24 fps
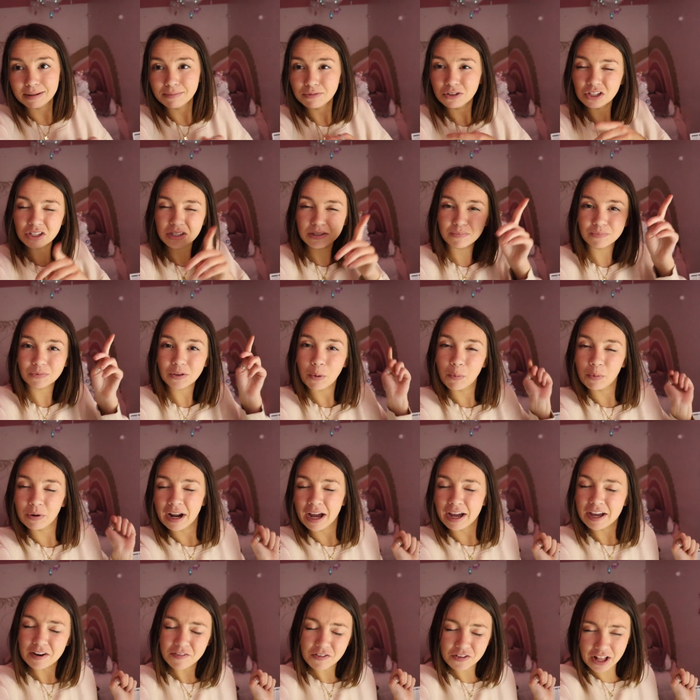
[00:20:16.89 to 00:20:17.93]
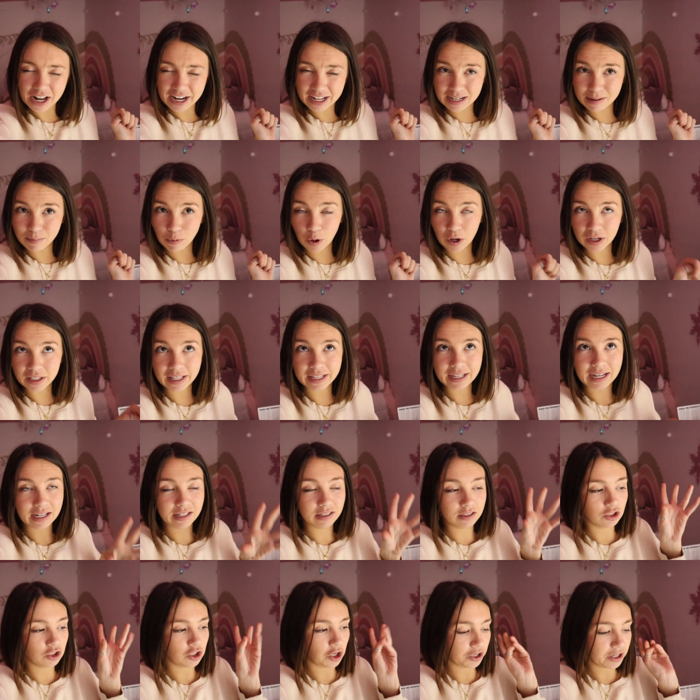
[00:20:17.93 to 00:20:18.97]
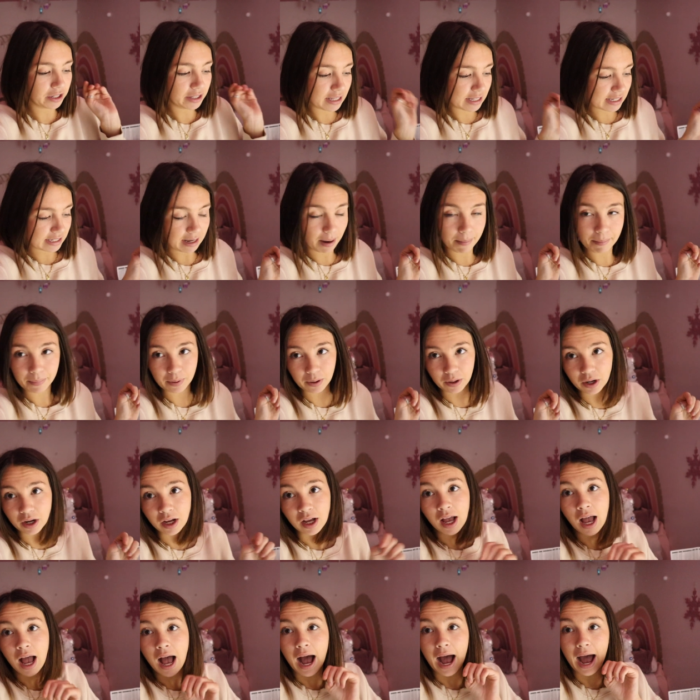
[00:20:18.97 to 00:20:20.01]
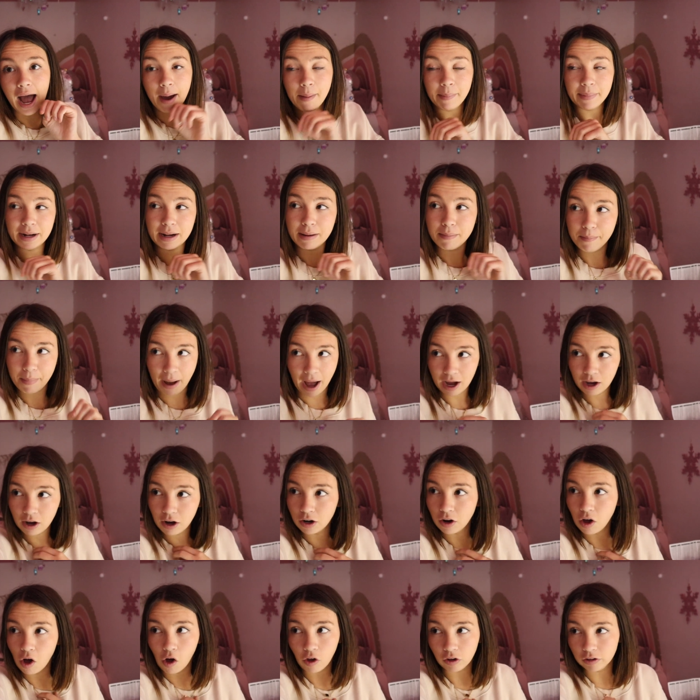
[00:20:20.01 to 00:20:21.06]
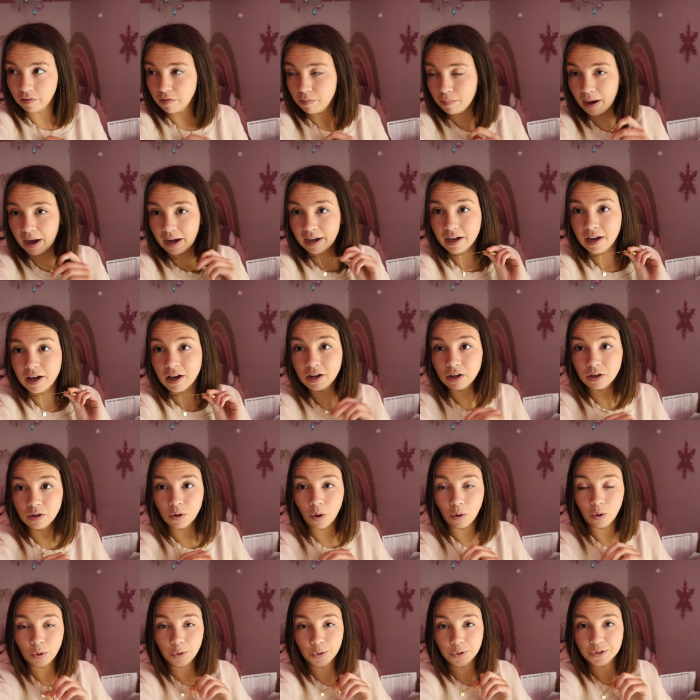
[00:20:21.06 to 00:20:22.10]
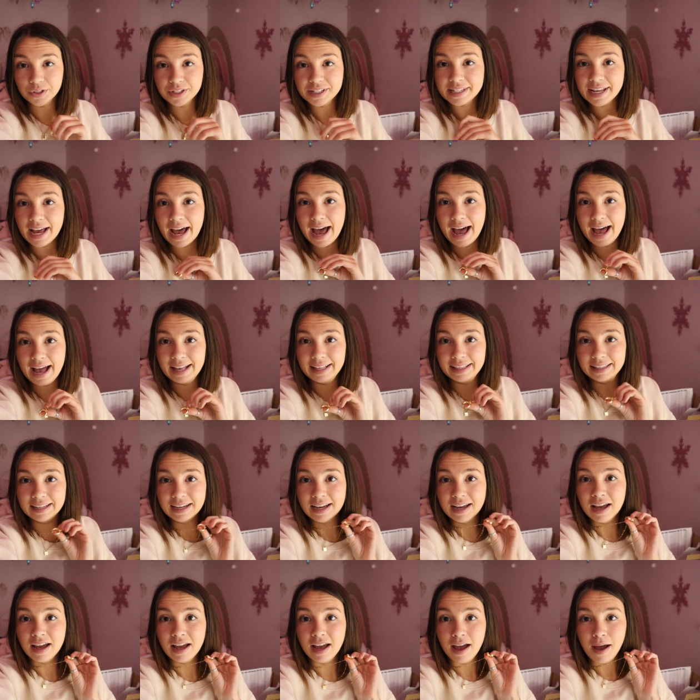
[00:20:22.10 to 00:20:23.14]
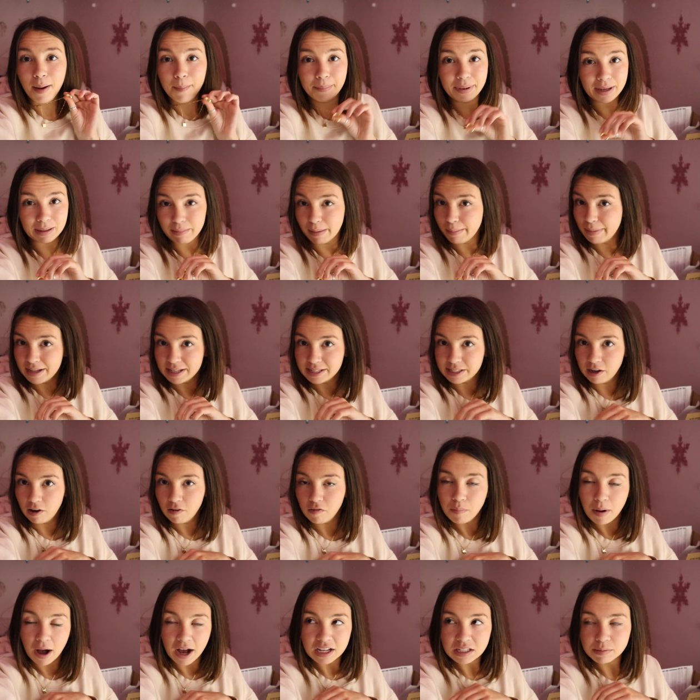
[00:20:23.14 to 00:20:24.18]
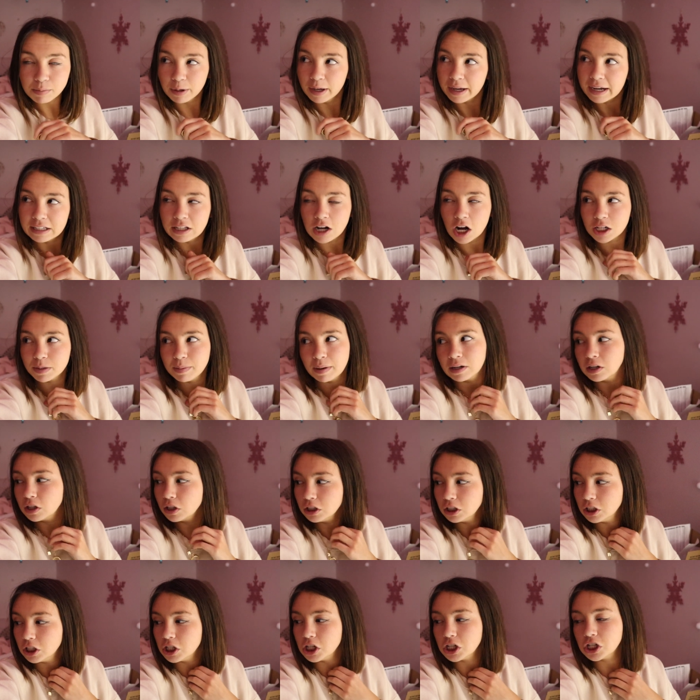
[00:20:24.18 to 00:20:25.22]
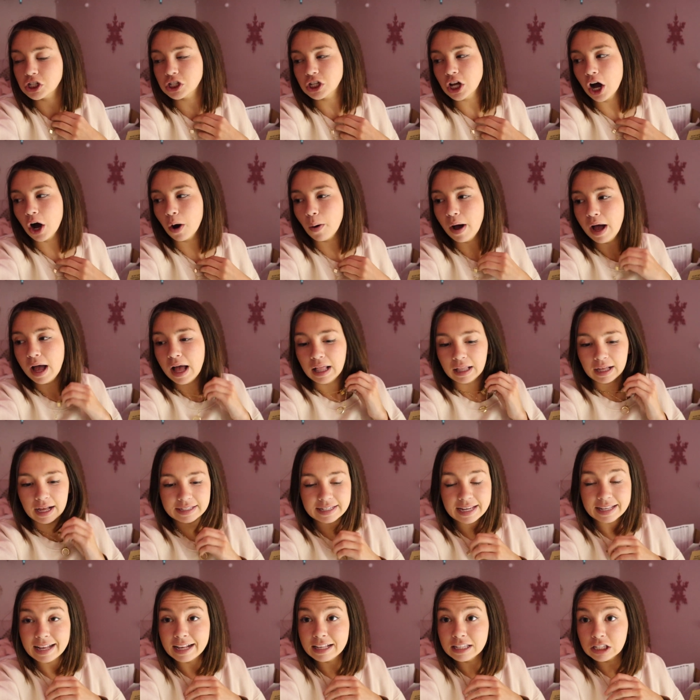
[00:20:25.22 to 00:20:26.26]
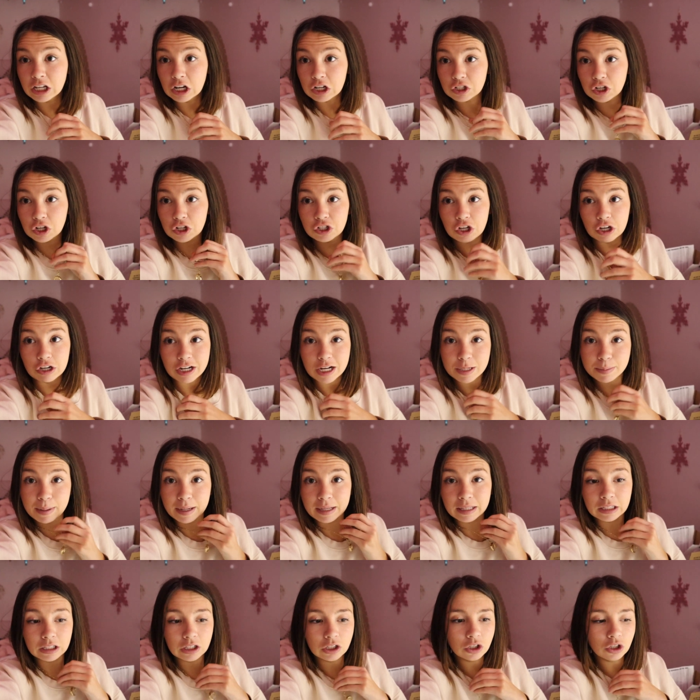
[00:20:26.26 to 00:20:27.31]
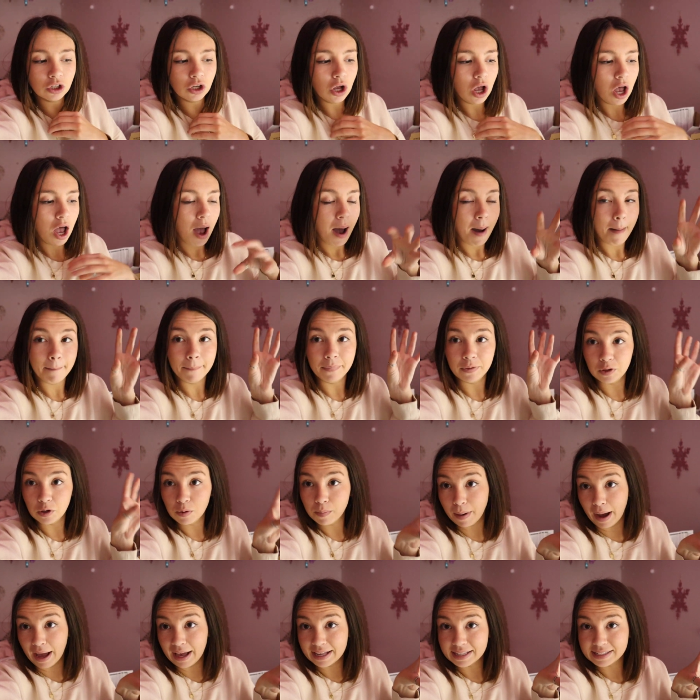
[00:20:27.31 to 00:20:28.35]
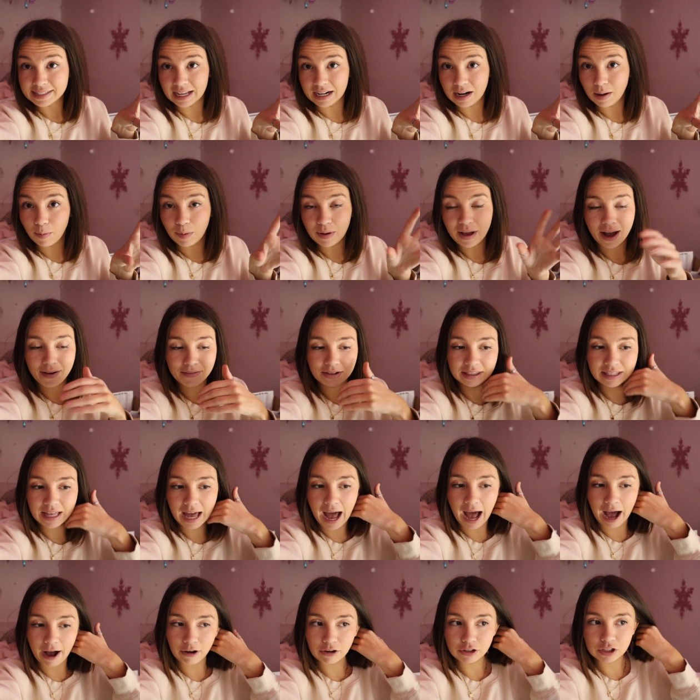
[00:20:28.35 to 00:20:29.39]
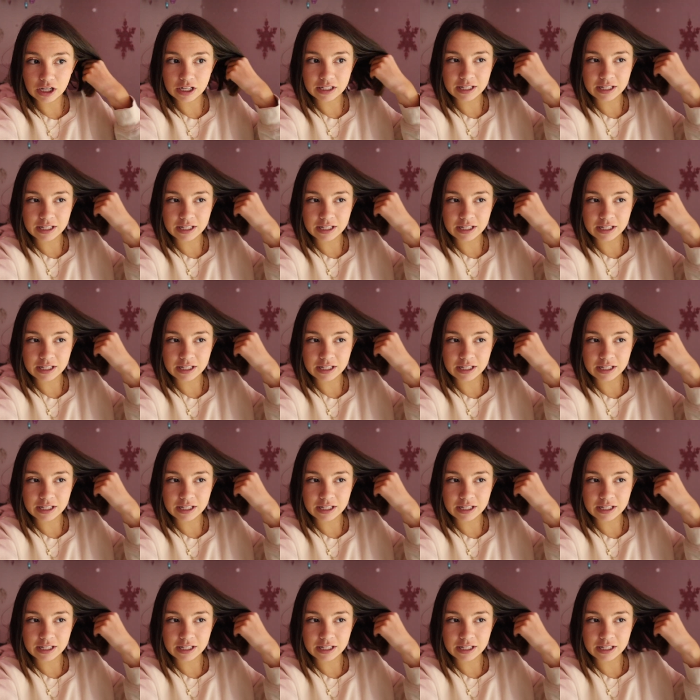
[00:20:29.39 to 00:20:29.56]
And I'm just we're not here for that anymore. Like starting December, I'm getting back on all of my goals and being my best self possible like I talked about earlier. So let's head downstairs. I'll show you guys my little new bike setup we have at the house.